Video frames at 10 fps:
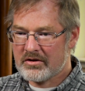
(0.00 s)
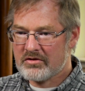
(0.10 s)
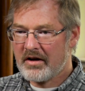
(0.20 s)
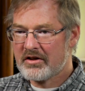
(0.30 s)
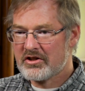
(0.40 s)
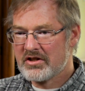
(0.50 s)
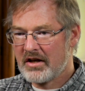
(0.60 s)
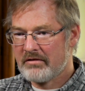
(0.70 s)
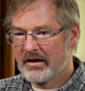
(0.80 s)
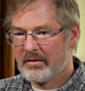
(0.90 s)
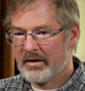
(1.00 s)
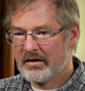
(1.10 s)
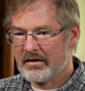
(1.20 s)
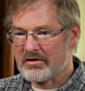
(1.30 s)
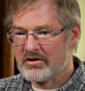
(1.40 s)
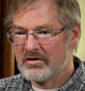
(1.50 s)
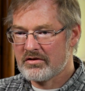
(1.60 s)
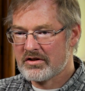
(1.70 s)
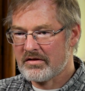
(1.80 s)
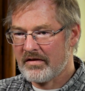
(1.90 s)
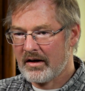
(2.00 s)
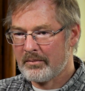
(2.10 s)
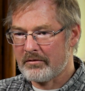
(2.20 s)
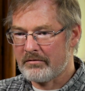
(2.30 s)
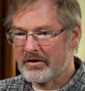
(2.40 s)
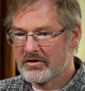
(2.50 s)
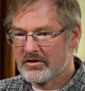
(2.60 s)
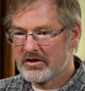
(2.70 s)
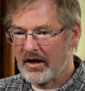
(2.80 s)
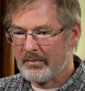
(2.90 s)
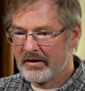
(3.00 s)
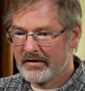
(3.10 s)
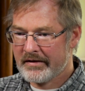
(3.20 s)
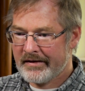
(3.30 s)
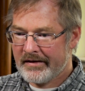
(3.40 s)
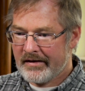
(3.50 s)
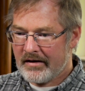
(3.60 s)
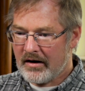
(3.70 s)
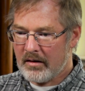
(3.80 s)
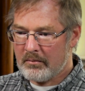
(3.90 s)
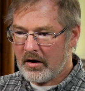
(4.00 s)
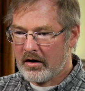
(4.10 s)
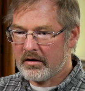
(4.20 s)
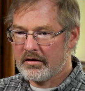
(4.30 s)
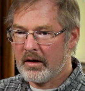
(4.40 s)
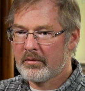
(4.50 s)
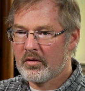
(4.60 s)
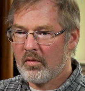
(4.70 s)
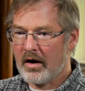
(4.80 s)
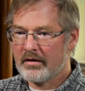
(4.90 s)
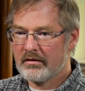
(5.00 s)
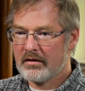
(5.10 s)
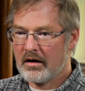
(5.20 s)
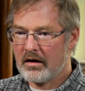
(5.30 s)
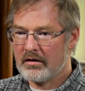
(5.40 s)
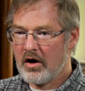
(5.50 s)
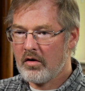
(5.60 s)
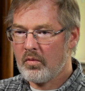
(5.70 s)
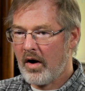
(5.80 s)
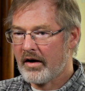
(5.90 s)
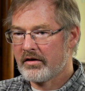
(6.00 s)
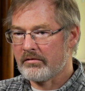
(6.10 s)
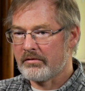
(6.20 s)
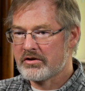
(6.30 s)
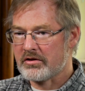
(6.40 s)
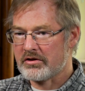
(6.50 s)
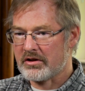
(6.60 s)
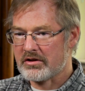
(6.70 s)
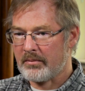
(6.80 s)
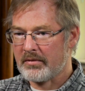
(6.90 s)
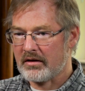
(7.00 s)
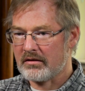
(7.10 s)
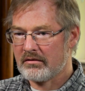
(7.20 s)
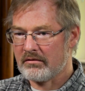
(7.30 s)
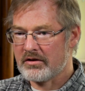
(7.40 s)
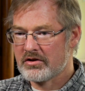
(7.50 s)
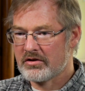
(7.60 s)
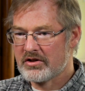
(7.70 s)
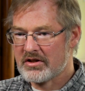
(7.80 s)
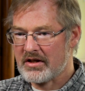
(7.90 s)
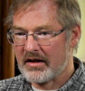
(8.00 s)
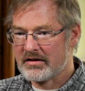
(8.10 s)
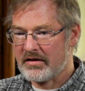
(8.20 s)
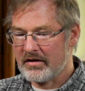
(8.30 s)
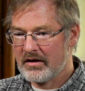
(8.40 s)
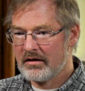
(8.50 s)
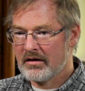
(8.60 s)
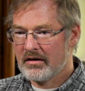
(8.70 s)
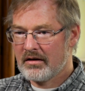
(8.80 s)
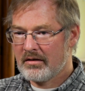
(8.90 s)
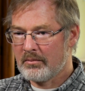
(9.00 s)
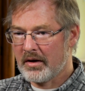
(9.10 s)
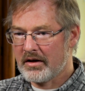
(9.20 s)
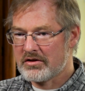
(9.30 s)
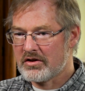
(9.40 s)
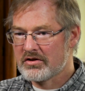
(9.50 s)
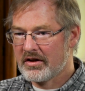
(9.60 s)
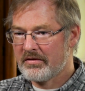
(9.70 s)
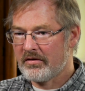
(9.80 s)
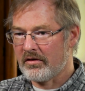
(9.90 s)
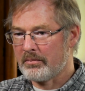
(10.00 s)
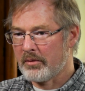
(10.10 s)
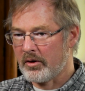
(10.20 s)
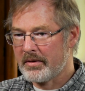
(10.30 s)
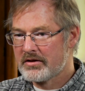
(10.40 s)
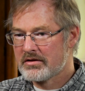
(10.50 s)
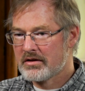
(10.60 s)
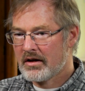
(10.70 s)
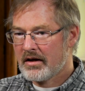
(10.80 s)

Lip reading: The strategies I'd recommend as students develop a research topic are number one, know why you're researching something. Research is an activity, but it's usually for a purpose.